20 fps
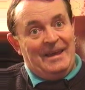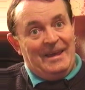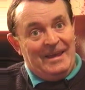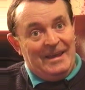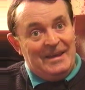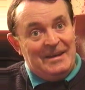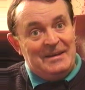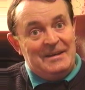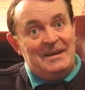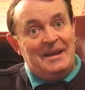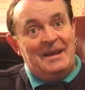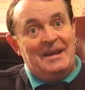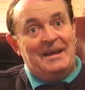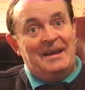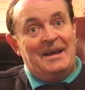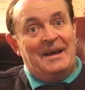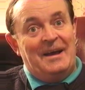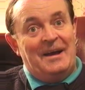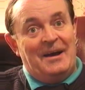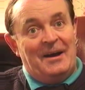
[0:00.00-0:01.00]
in
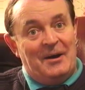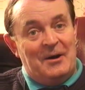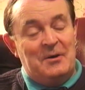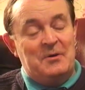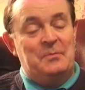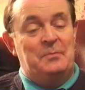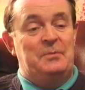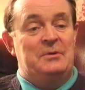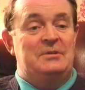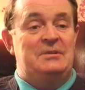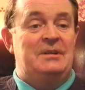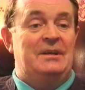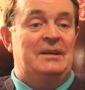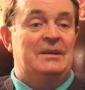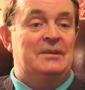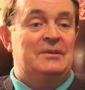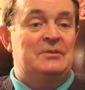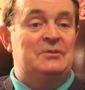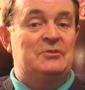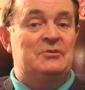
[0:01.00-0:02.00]
our
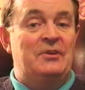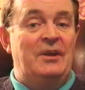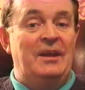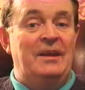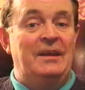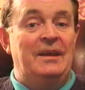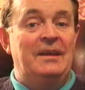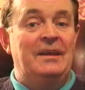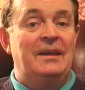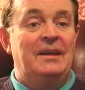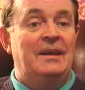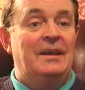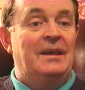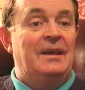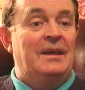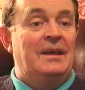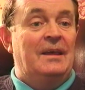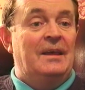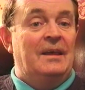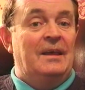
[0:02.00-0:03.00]
particular training,
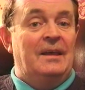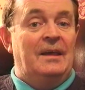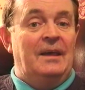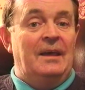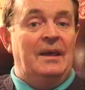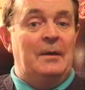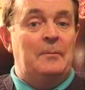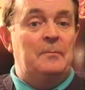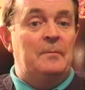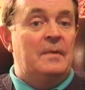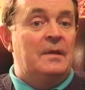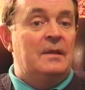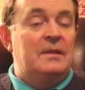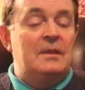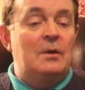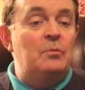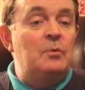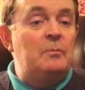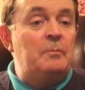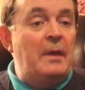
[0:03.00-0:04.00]

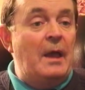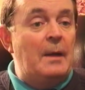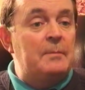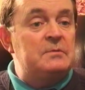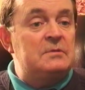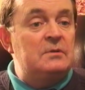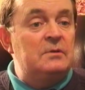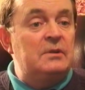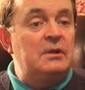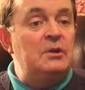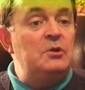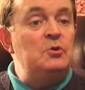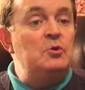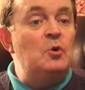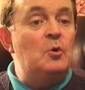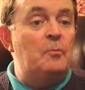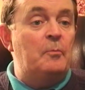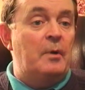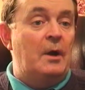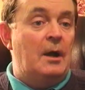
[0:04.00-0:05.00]
there would be absolutely
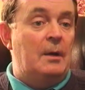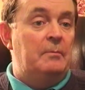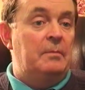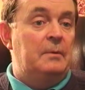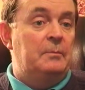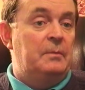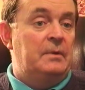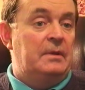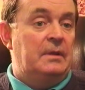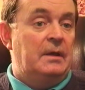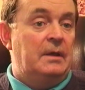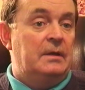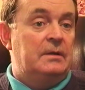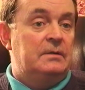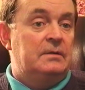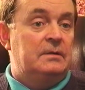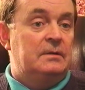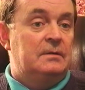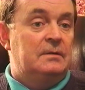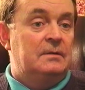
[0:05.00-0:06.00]
no problem with that.
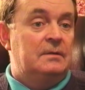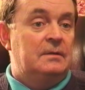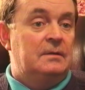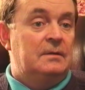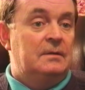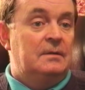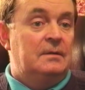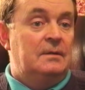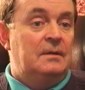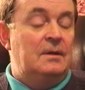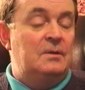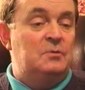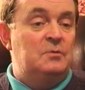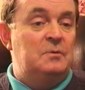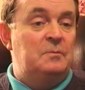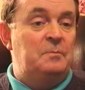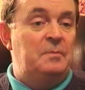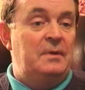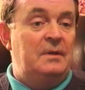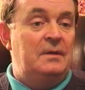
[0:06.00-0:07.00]
It
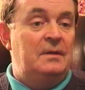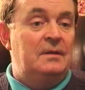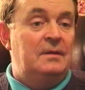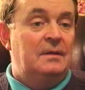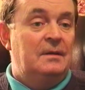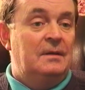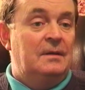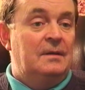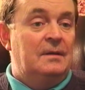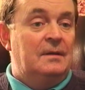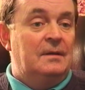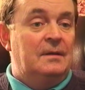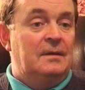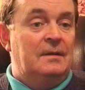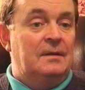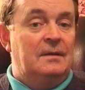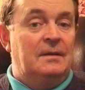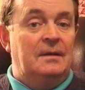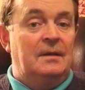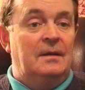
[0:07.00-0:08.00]
would be
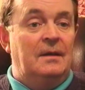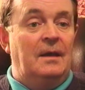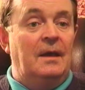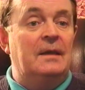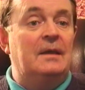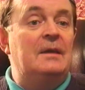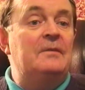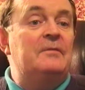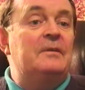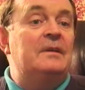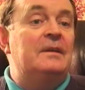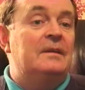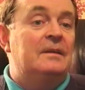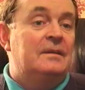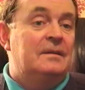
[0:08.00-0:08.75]
a given.